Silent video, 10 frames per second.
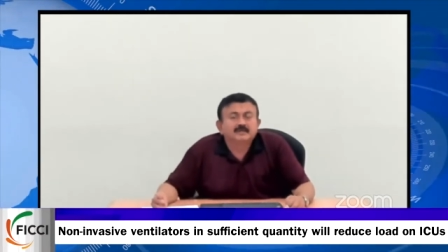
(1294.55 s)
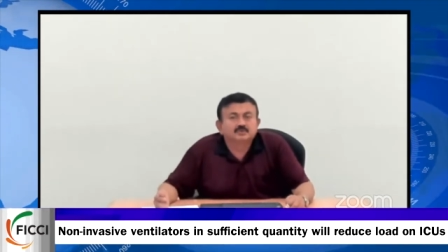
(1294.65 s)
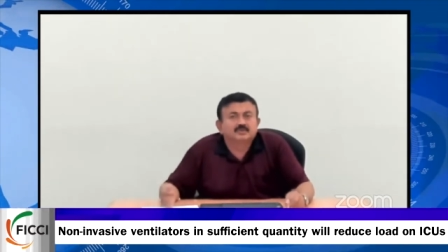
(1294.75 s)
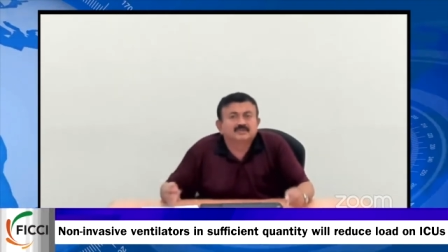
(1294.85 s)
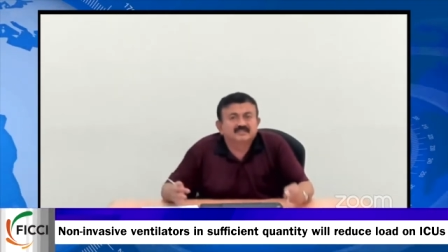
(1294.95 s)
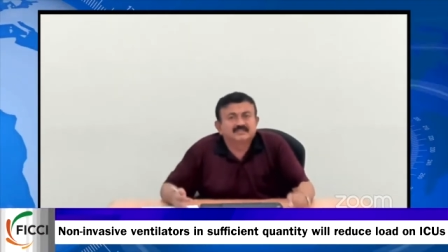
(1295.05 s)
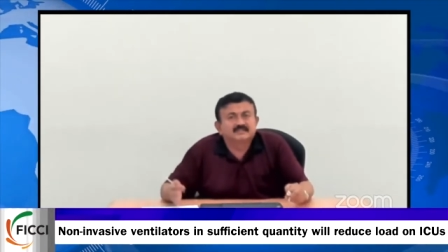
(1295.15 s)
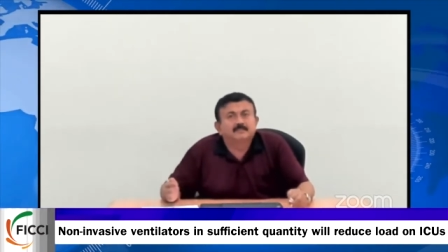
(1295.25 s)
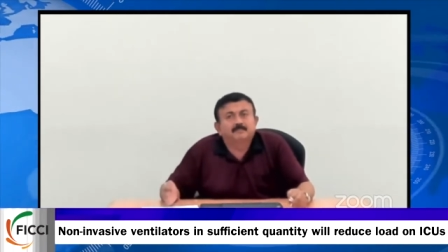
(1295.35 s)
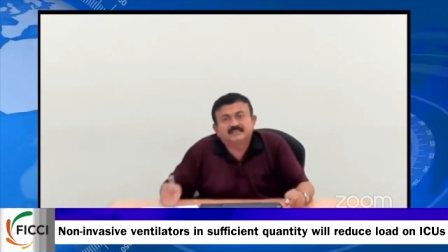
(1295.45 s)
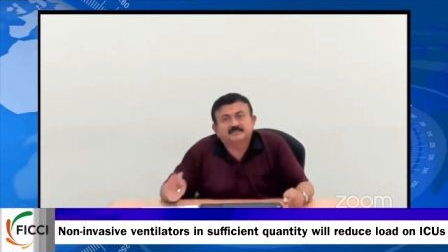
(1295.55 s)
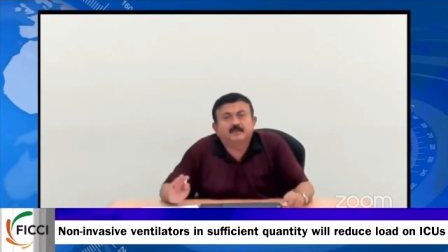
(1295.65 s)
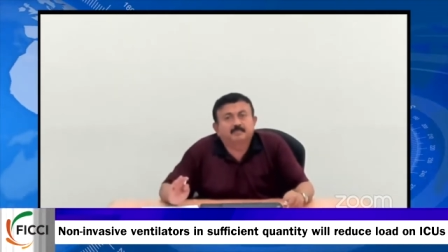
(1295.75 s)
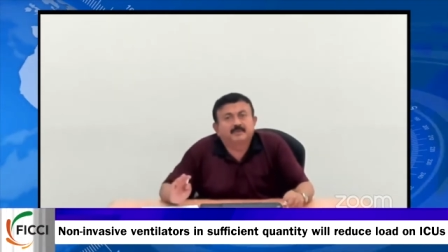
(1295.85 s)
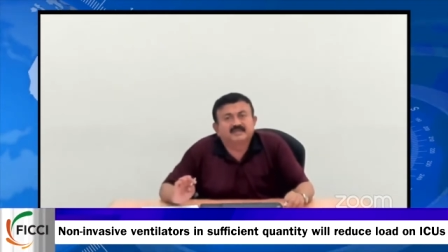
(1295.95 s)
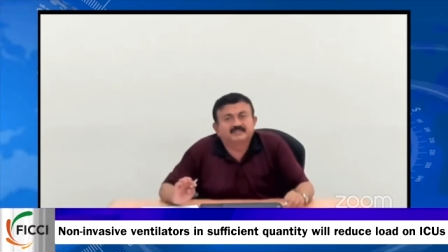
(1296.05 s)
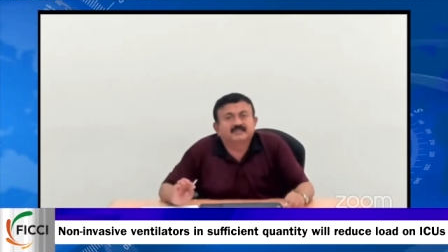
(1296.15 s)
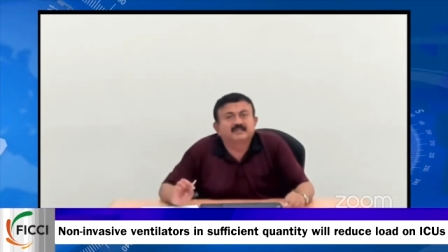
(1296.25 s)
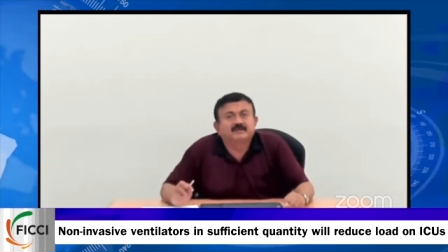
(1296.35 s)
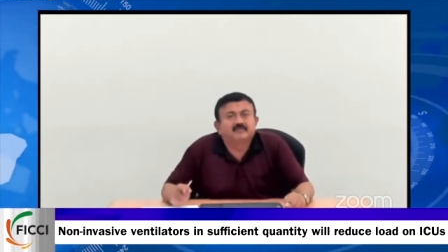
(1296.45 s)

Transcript: So this is the best preparation that